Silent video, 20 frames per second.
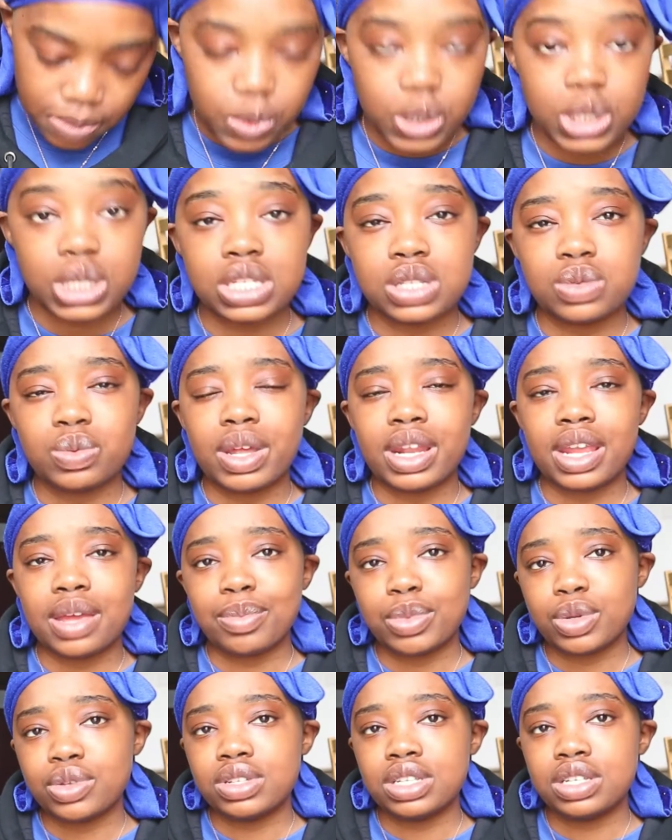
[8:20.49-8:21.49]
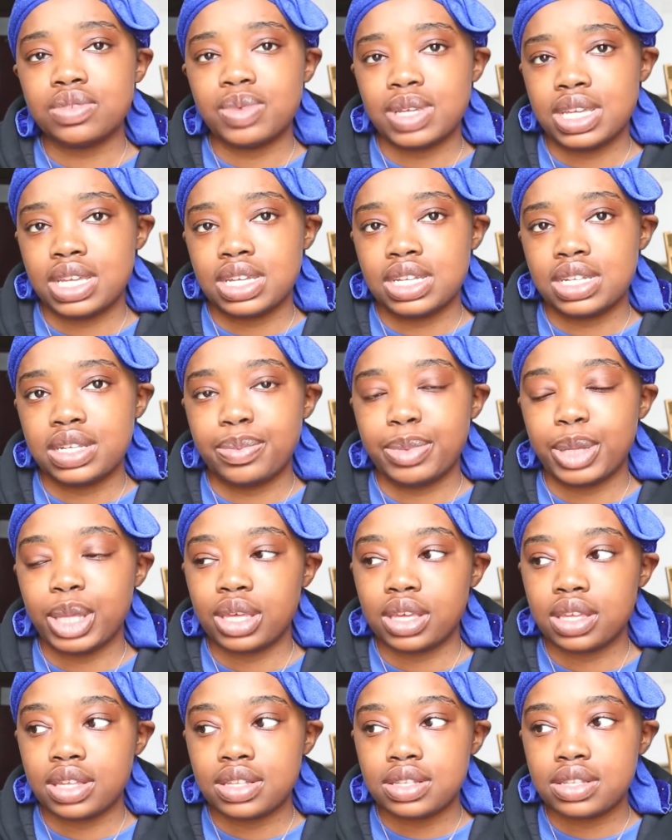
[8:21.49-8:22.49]
which is what I mostly read
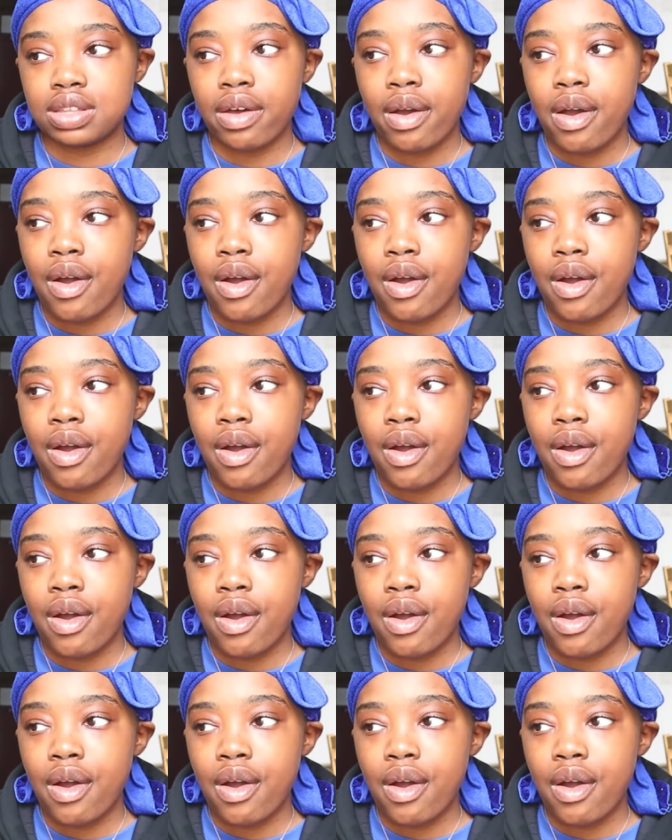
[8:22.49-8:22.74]
because